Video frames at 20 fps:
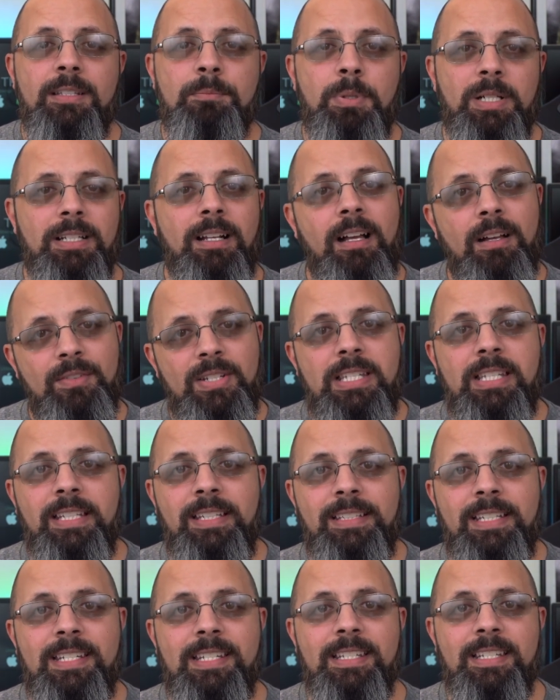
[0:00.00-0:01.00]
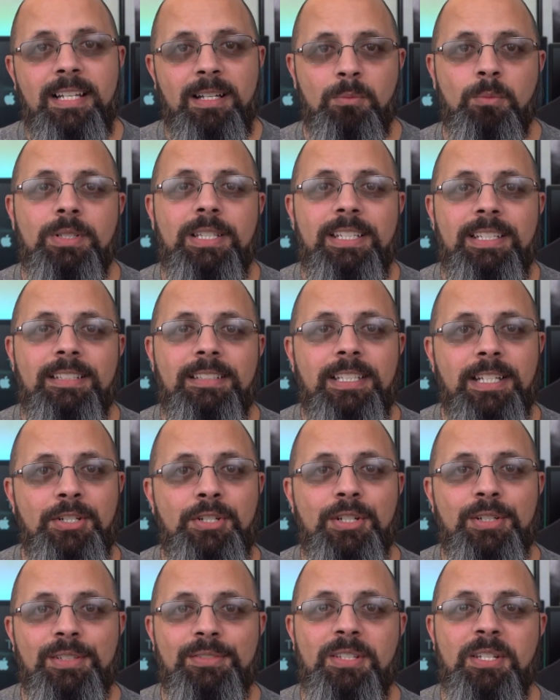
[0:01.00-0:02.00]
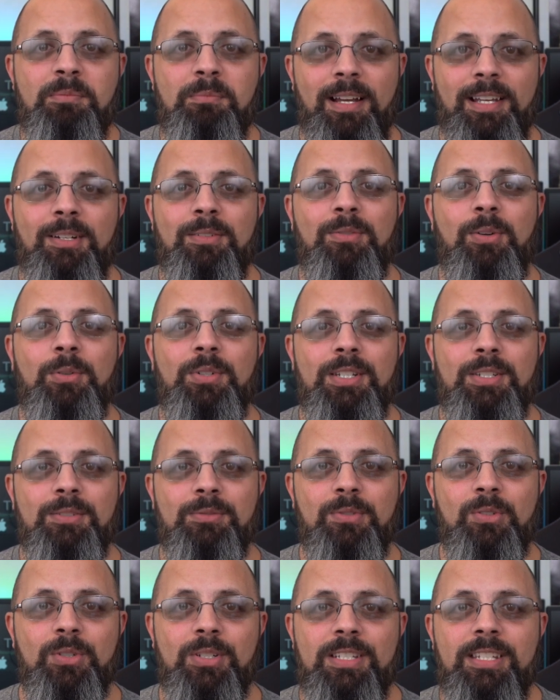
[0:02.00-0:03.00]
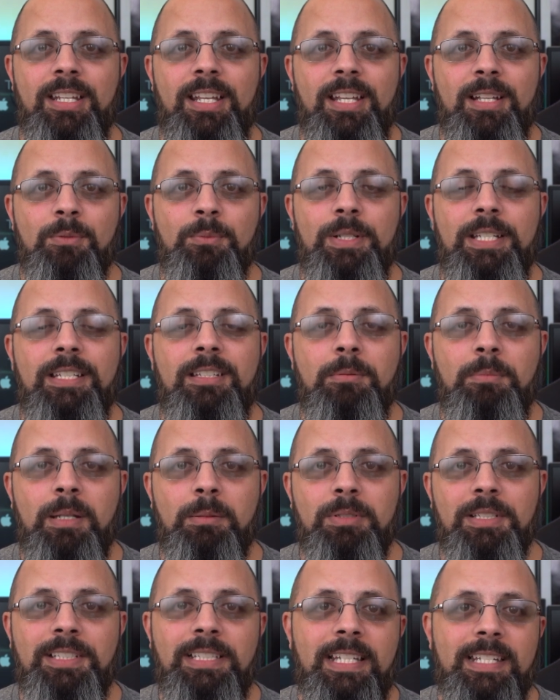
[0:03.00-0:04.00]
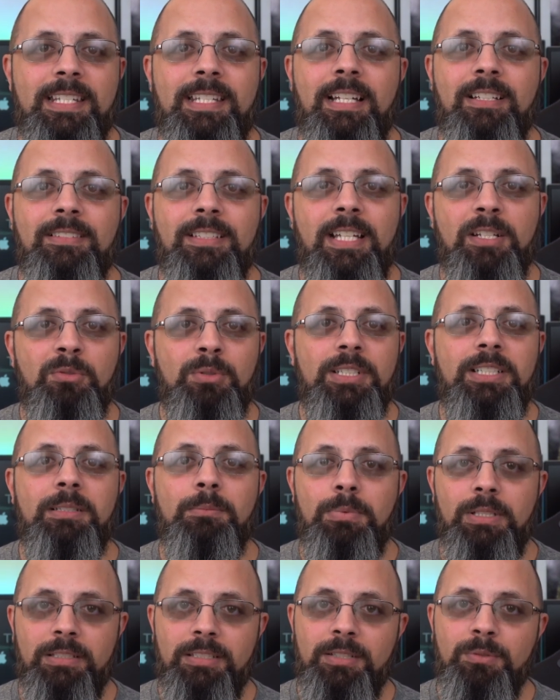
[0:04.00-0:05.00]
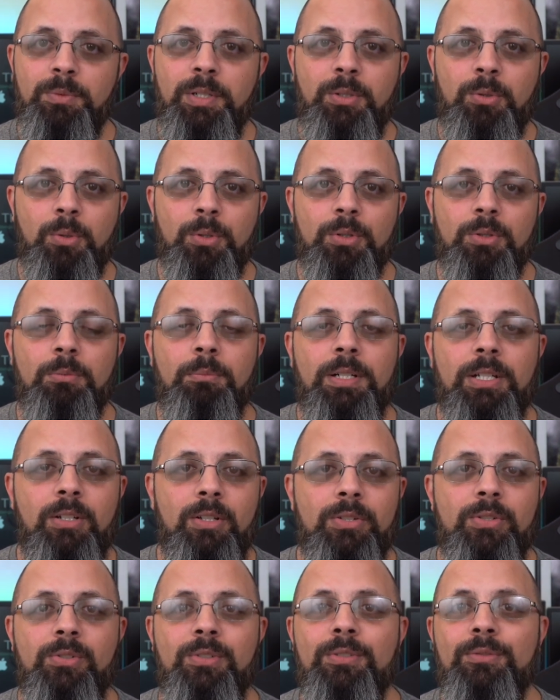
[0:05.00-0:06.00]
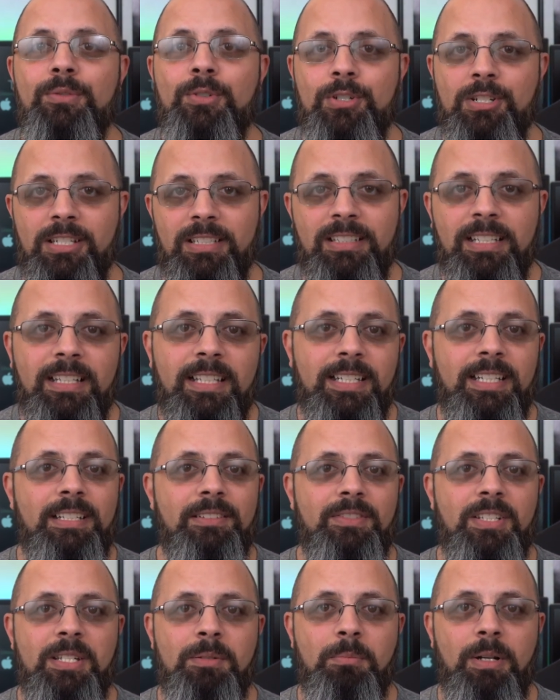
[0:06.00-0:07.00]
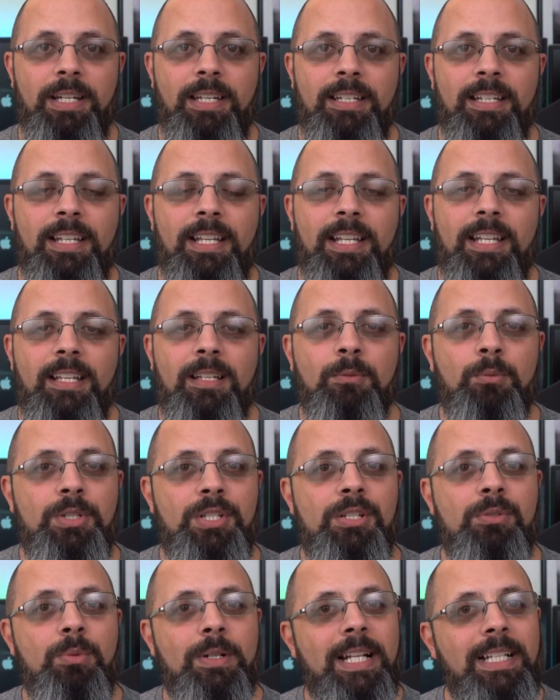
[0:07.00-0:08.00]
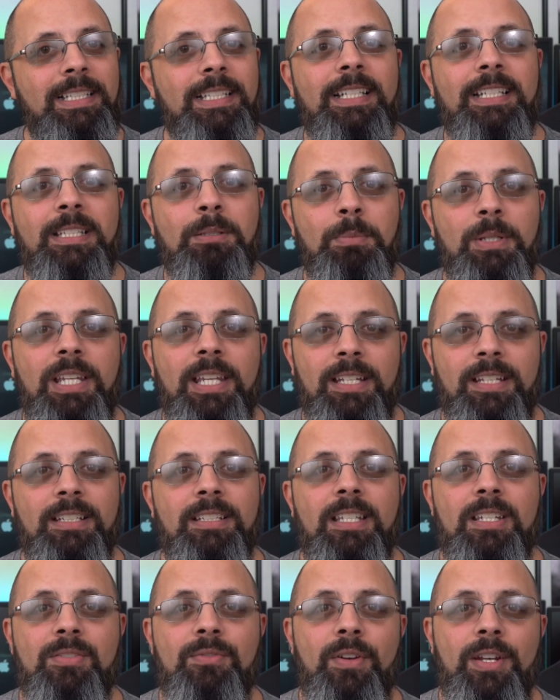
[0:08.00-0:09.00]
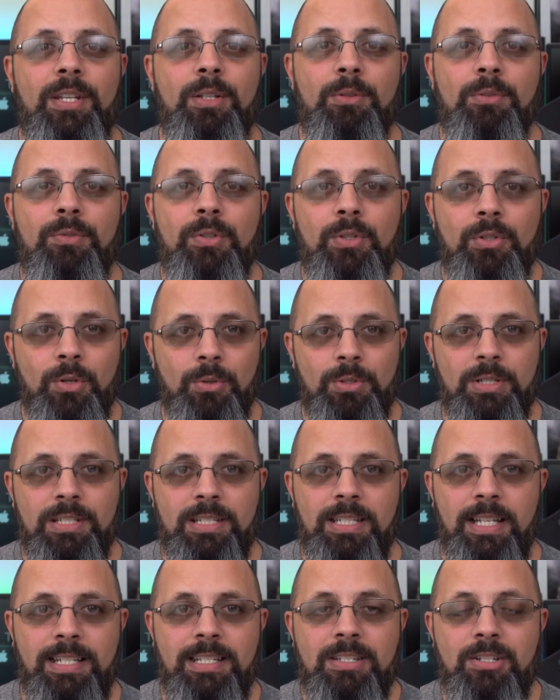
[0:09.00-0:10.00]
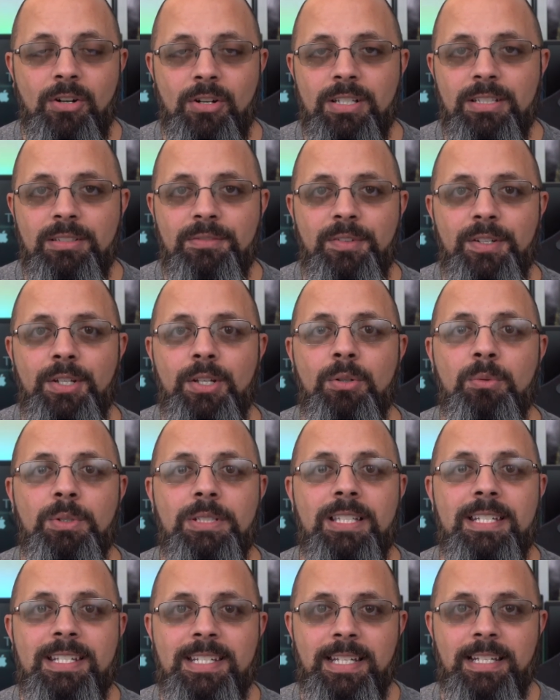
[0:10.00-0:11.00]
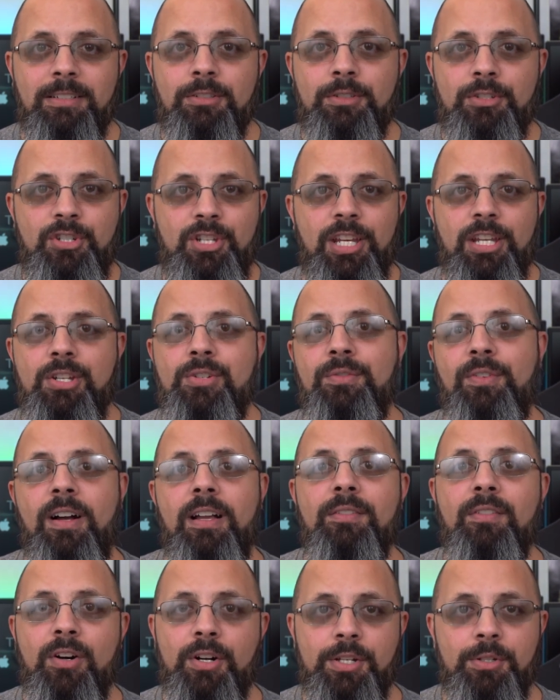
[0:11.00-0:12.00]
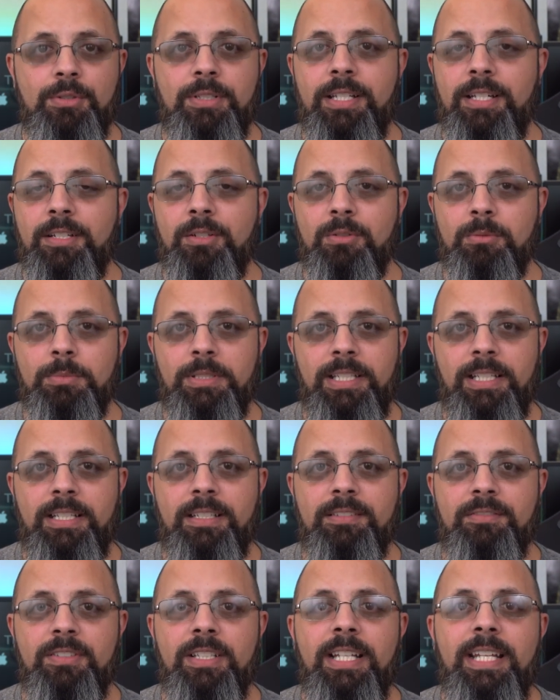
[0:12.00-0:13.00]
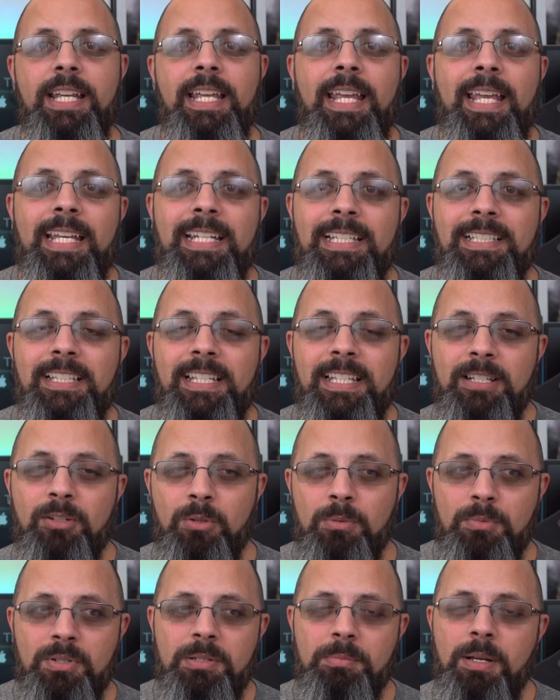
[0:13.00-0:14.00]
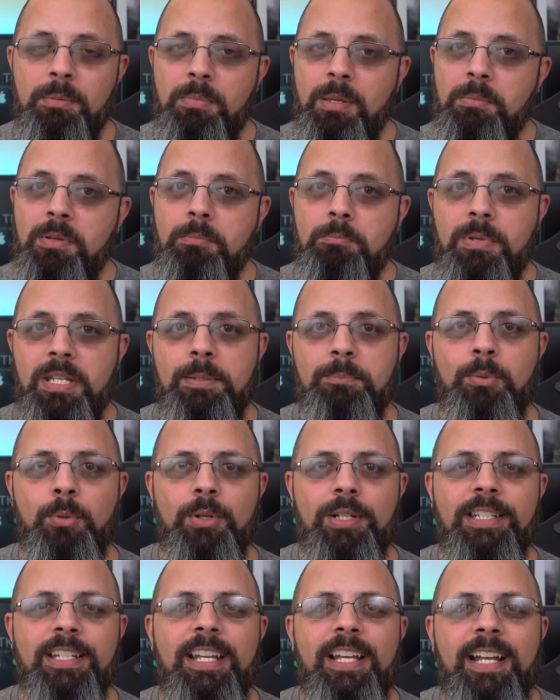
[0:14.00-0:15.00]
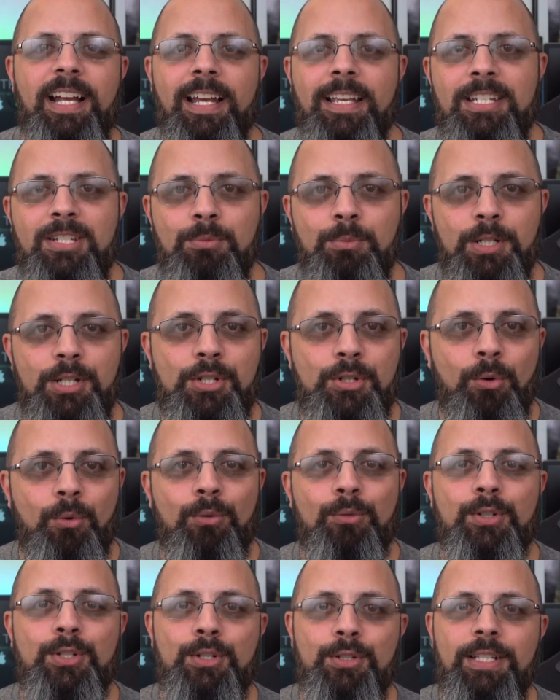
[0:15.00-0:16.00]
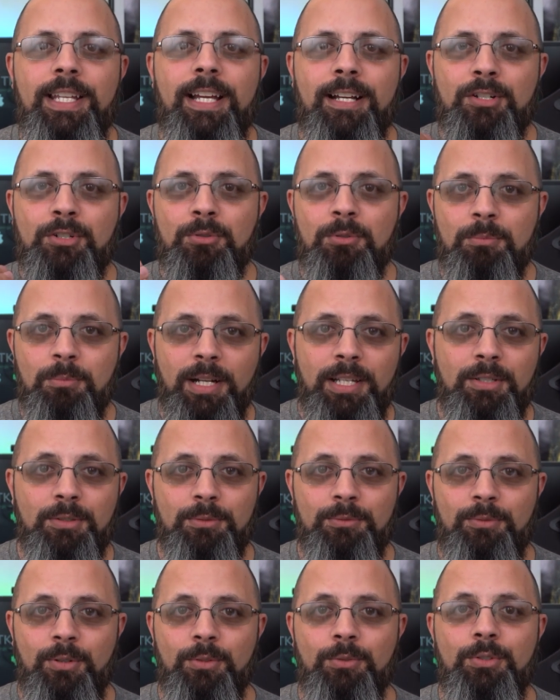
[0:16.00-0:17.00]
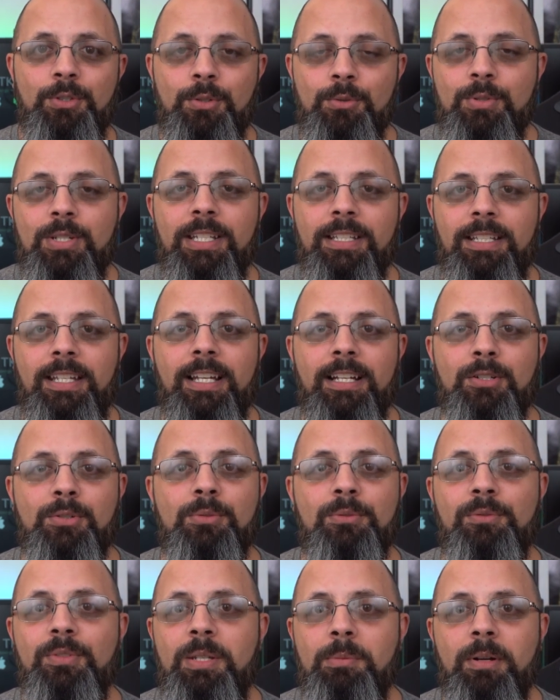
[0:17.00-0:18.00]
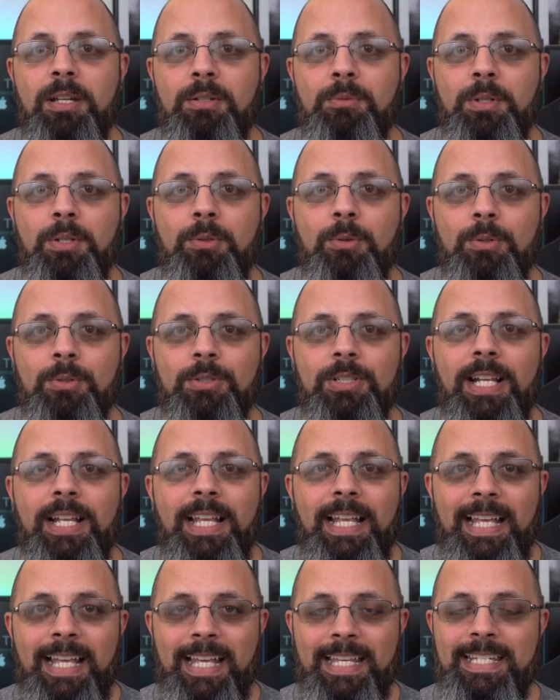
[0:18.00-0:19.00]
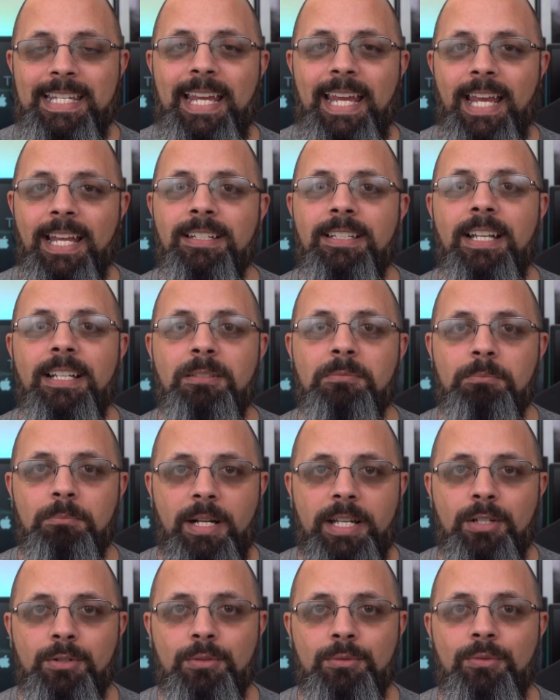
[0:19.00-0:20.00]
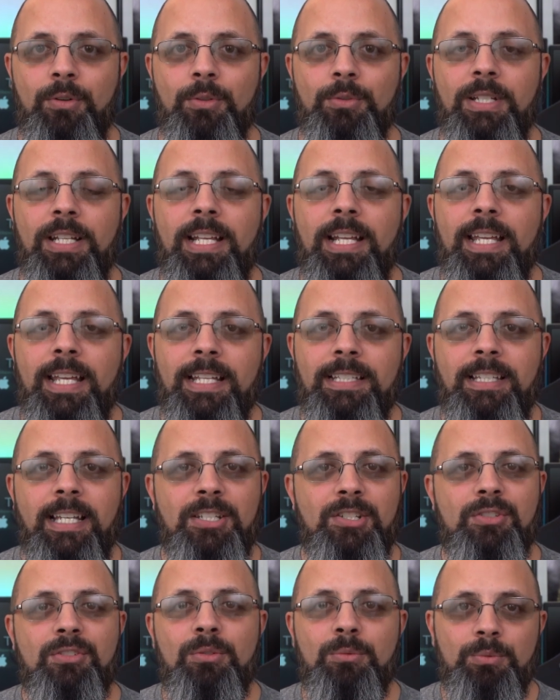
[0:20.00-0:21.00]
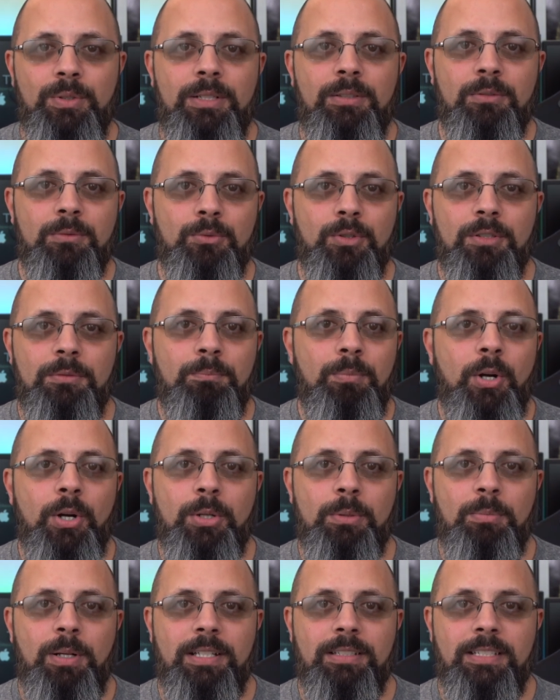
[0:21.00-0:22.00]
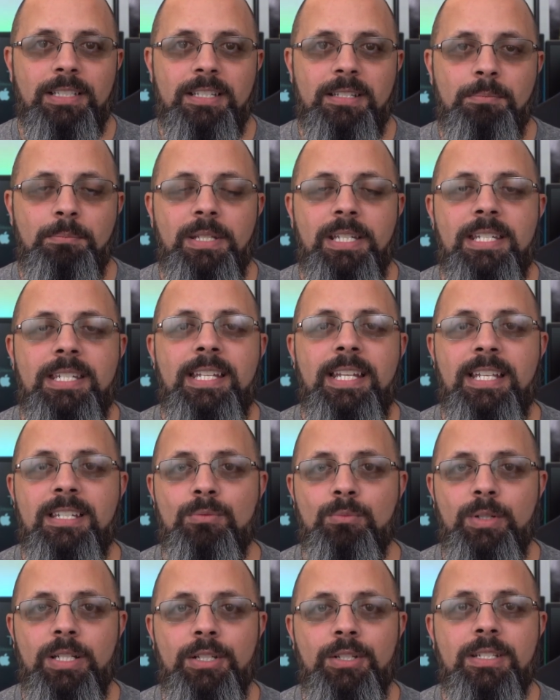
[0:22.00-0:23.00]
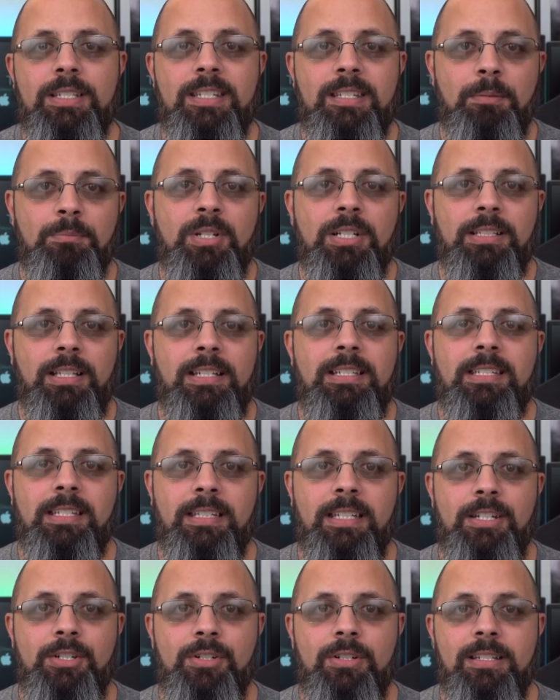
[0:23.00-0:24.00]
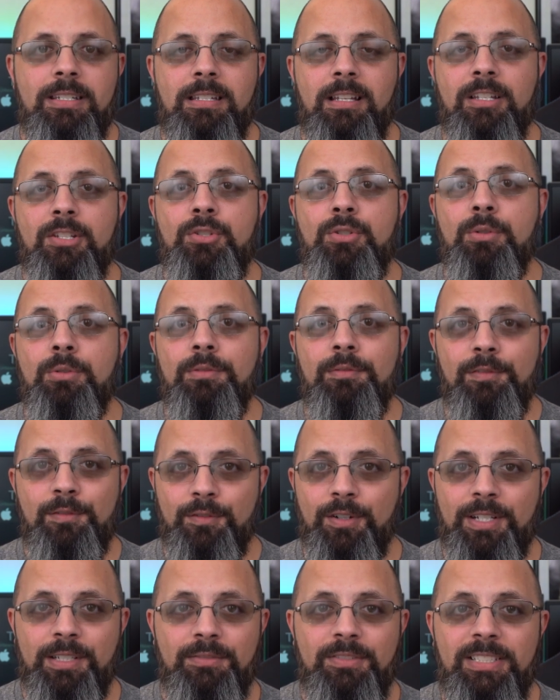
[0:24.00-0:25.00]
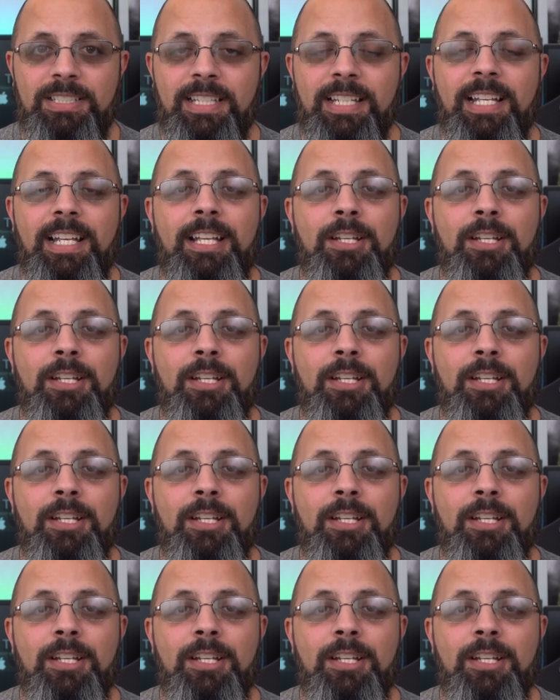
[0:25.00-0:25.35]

But obviously this is not what the intention of this microphone is, of course. We need to be able to test out not only the built-in recorder, but also the versatility of this mic, which is what I did at the beginning of this video, if you noticed. I started the video with the standard GH5 audio that I normally have, and at almost about maybe midpoint, I switched over to the actual microphone using the actual V-Mic Recorder as a handheld microphone. And that's the real good part about this, because it has really good subject isolation as long as you're in front of it.